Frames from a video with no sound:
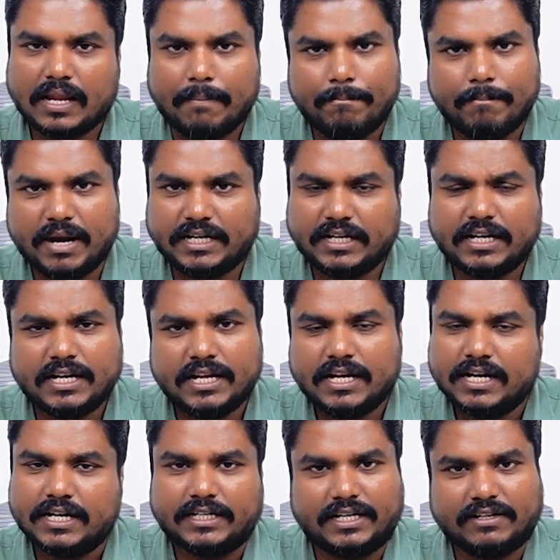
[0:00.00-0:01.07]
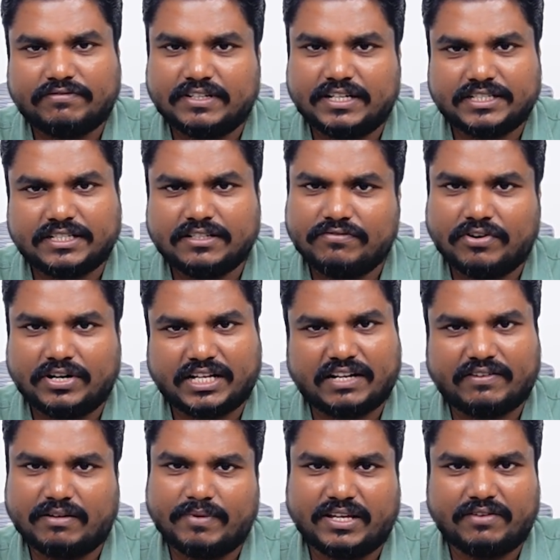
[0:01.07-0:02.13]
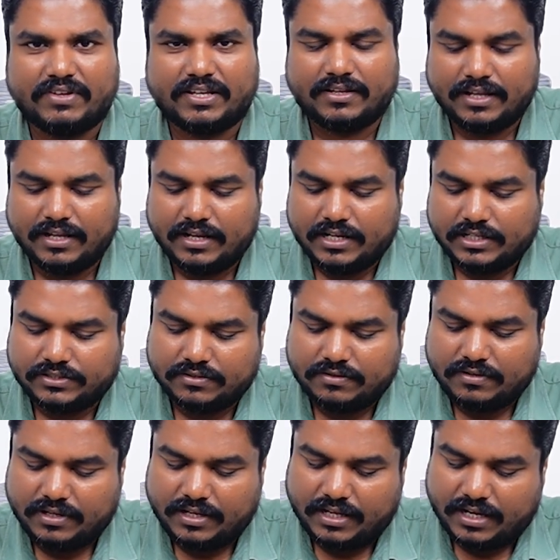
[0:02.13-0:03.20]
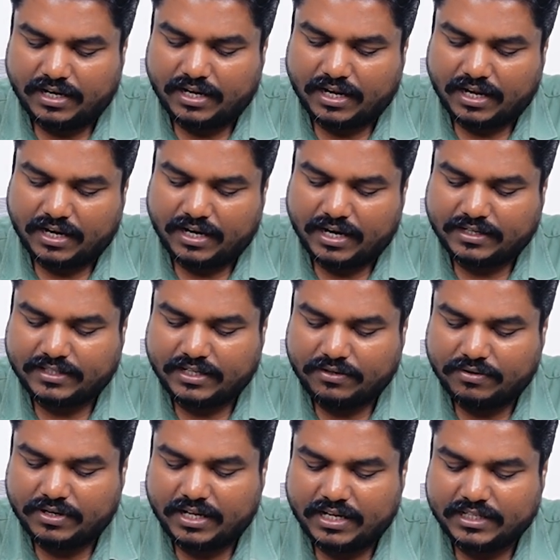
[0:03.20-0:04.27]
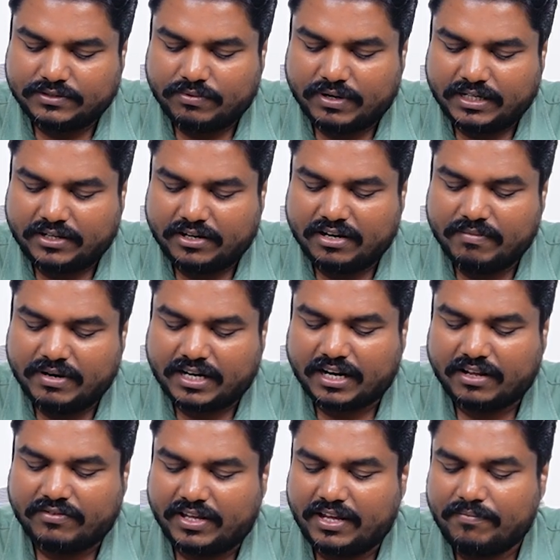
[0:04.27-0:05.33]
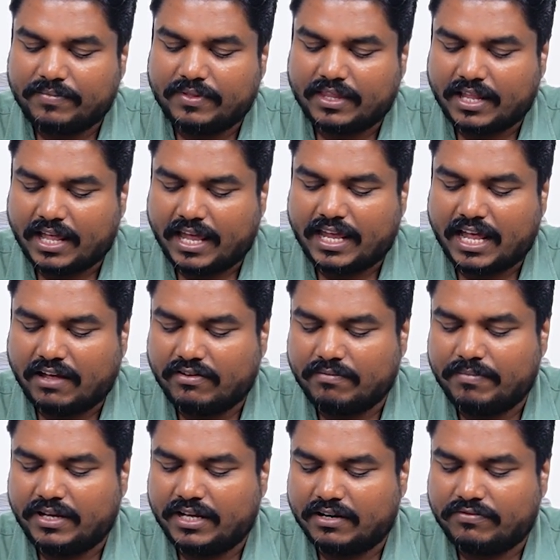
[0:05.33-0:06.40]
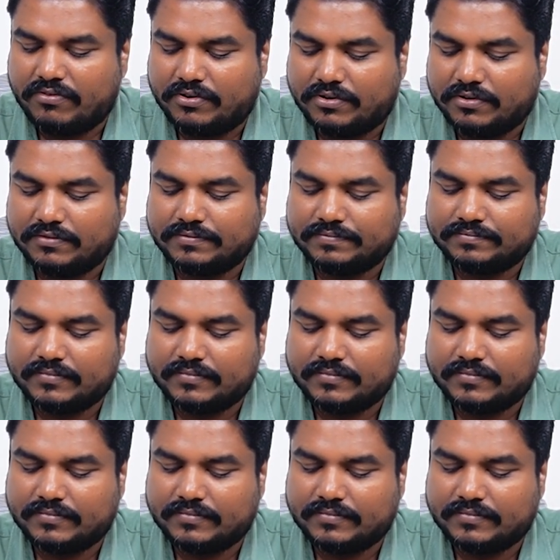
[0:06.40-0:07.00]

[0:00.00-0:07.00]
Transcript: Better definition photograph I will be getting. So let's say Guna is 1 kilometer away, I have a bigger photo.